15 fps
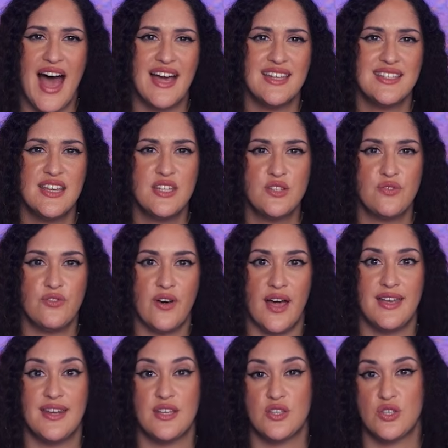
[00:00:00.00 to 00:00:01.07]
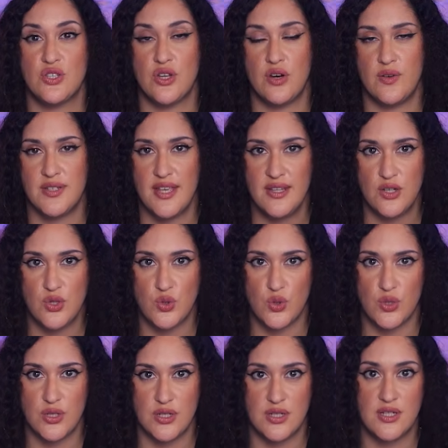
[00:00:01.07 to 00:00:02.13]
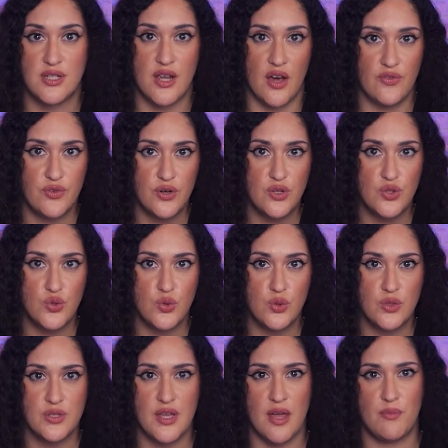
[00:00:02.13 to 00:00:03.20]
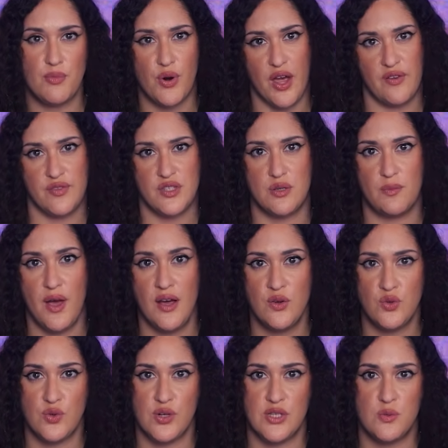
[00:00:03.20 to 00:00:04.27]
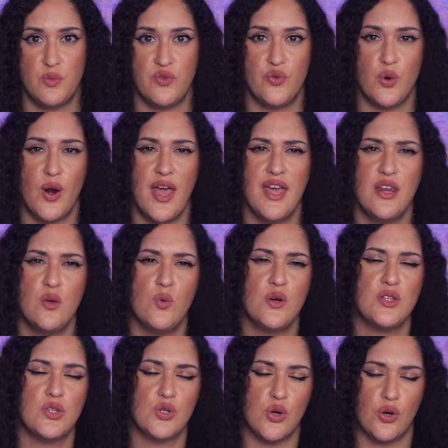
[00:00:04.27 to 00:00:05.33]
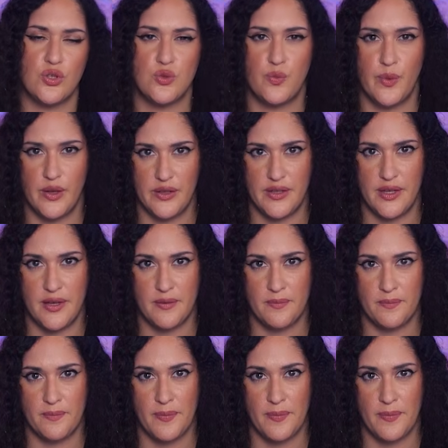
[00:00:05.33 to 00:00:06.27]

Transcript: Identify necessary data sources, governance rules, and privacy boundaries before anyone starts building.